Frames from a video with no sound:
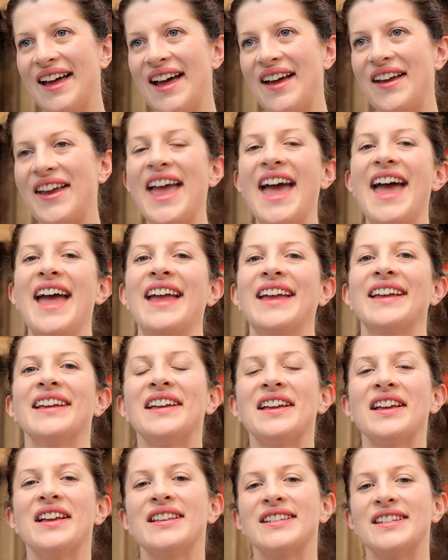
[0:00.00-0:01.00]
Okay,
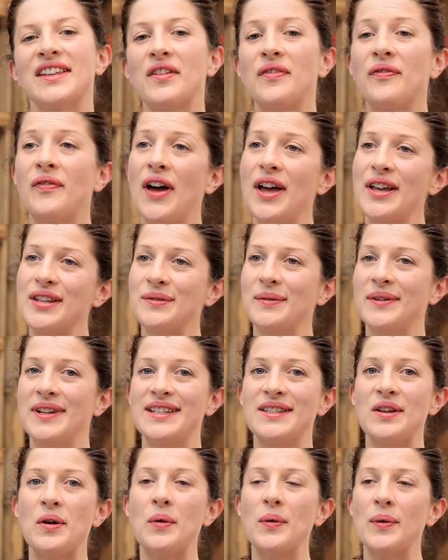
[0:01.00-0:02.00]
so the first one
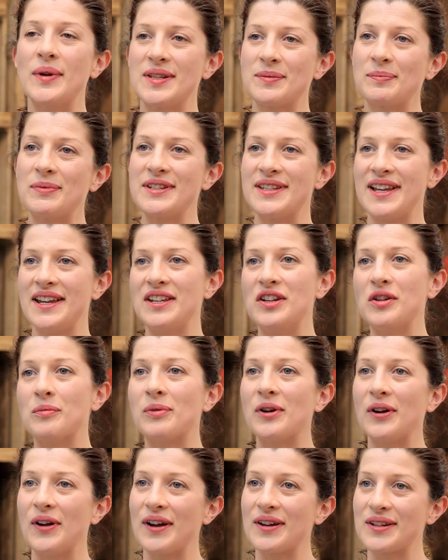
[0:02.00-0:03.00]
is always present your
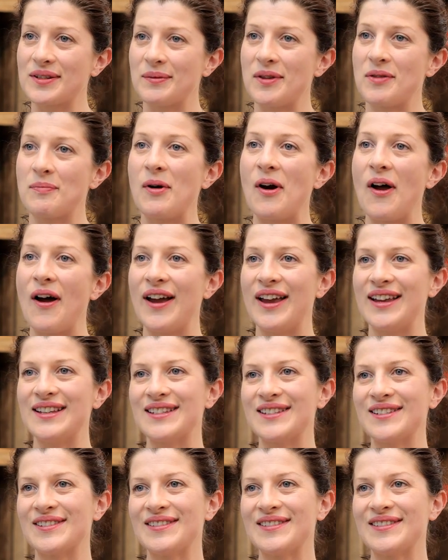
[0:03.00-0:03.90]
products with pride.